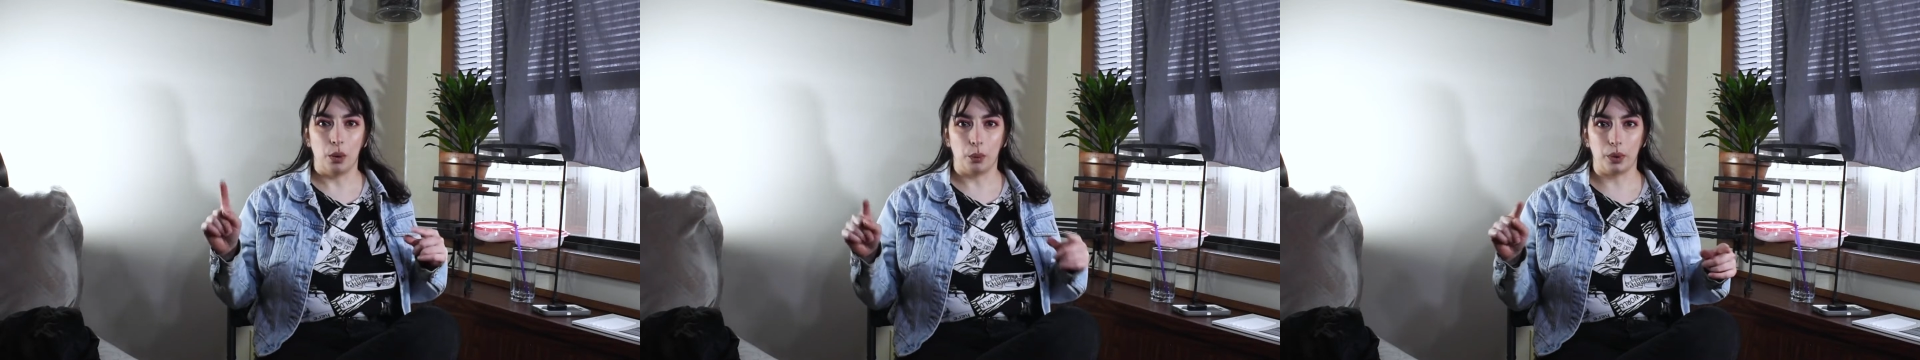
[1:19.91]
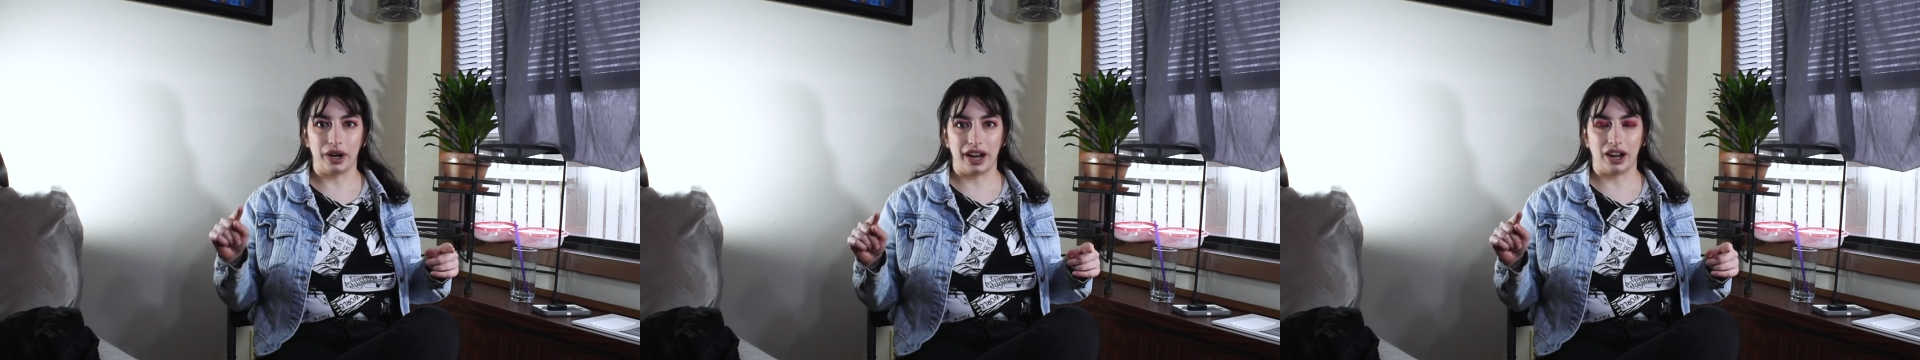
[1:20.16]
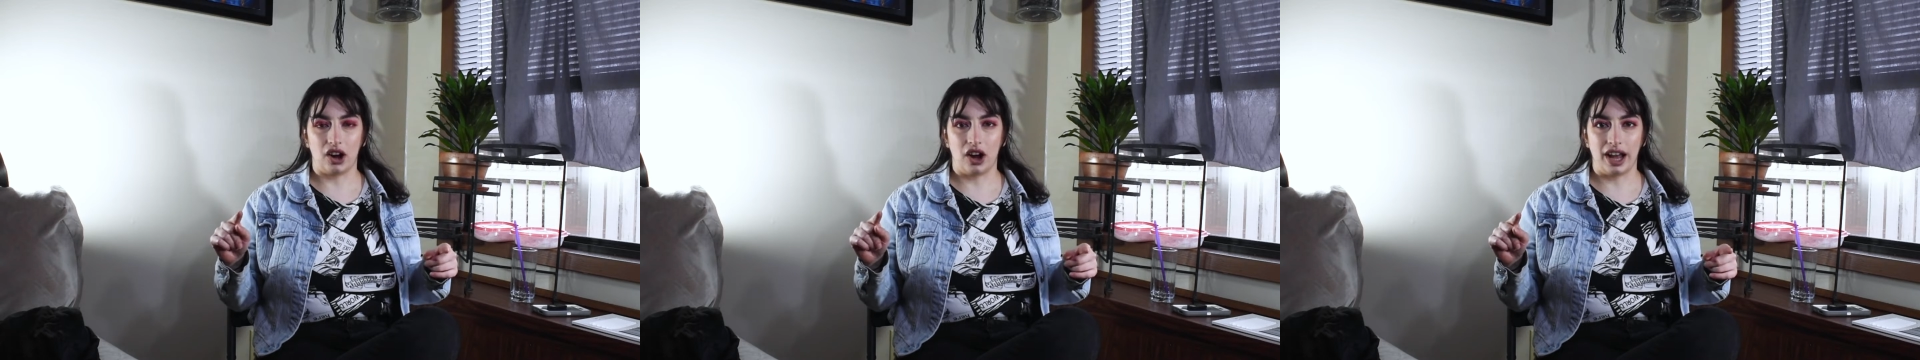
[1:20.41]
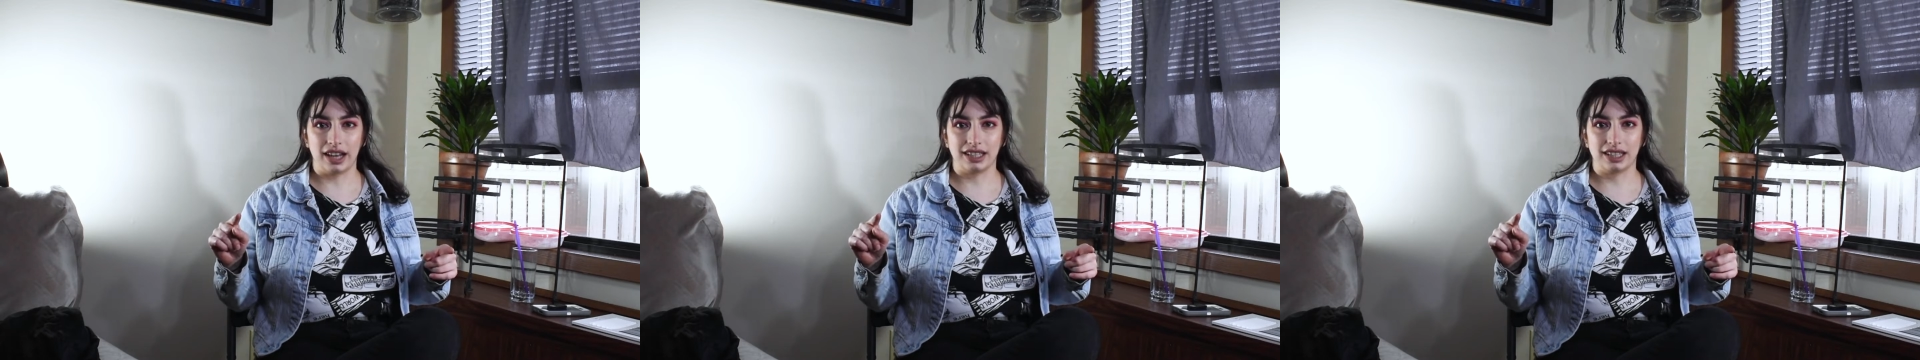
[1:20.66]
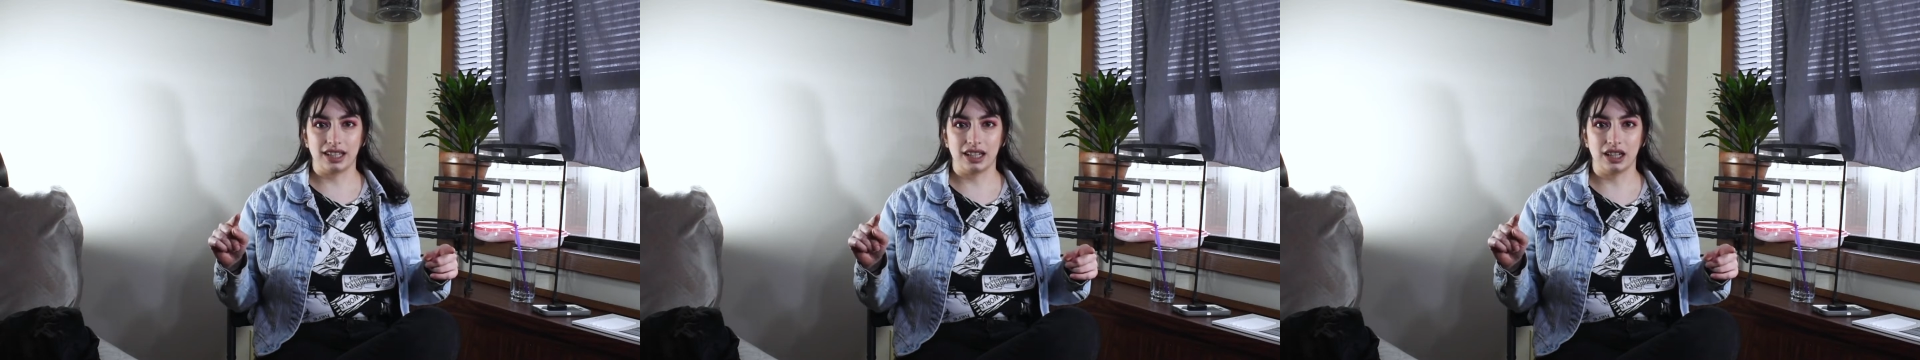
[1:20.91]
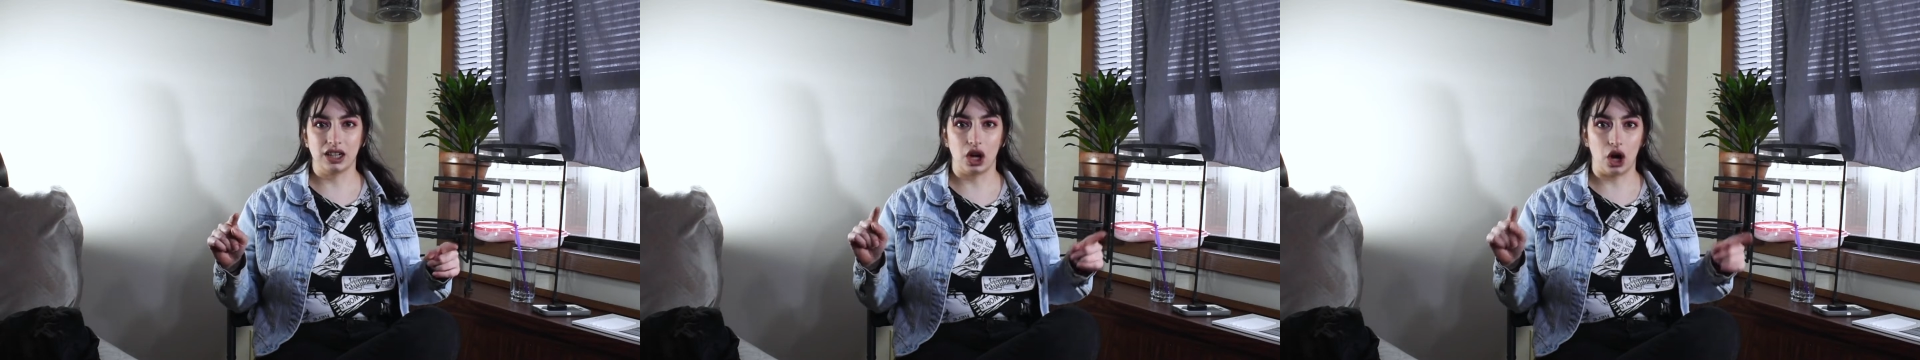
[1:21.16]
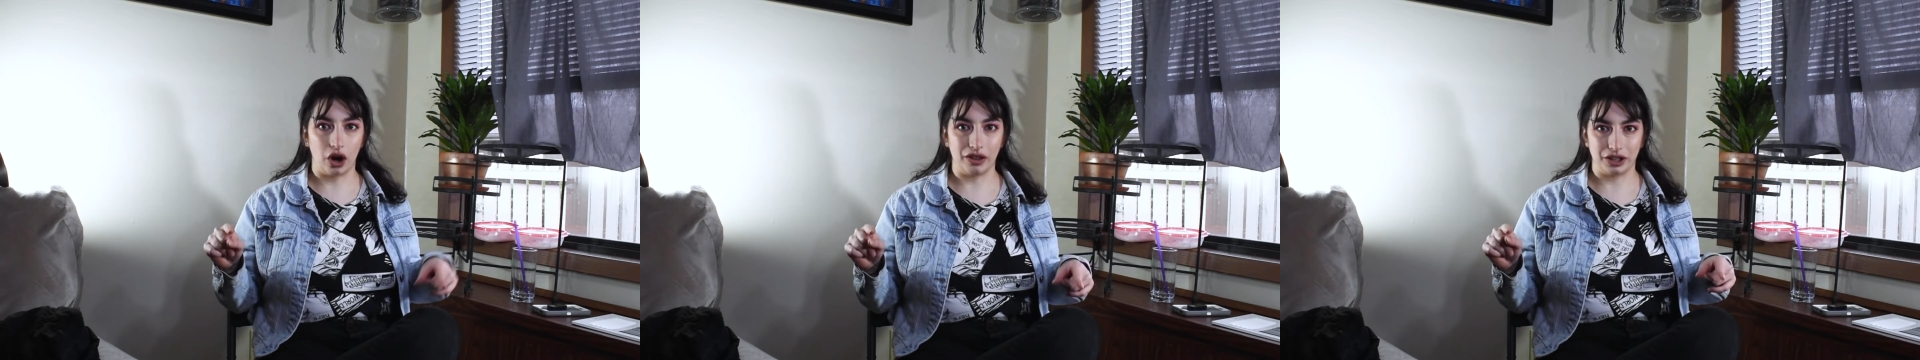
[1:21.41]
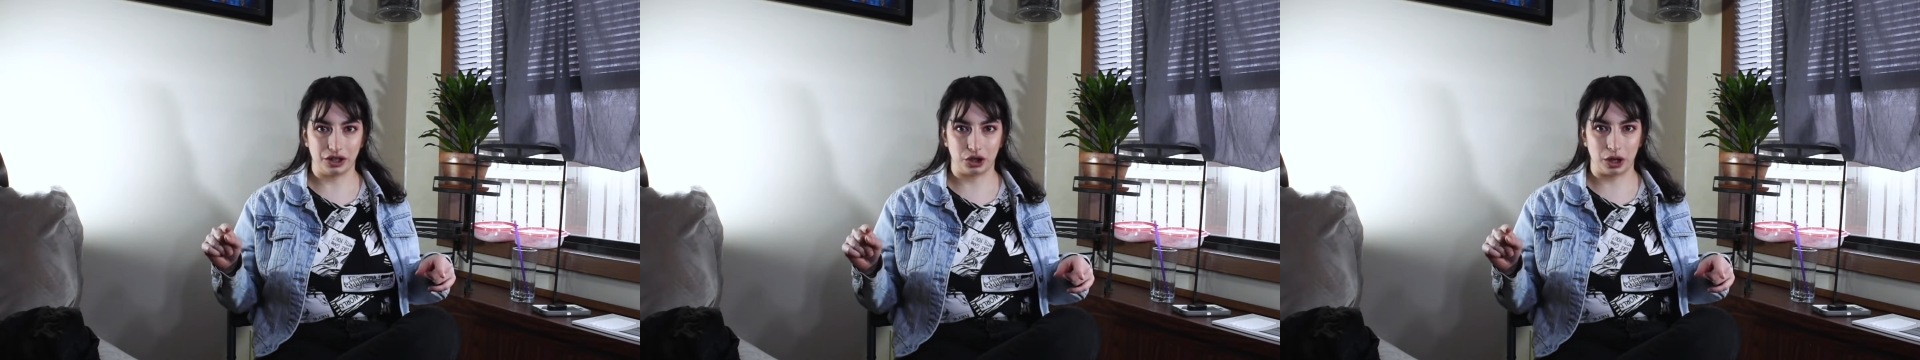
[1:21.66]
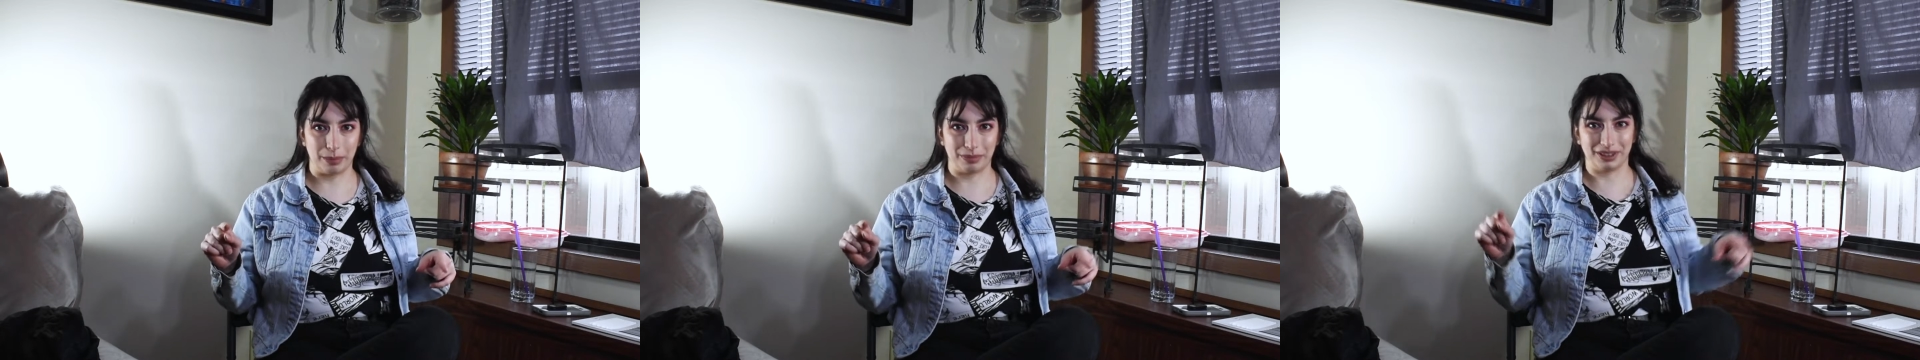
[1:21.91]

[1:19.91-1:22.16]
what I got on this trip.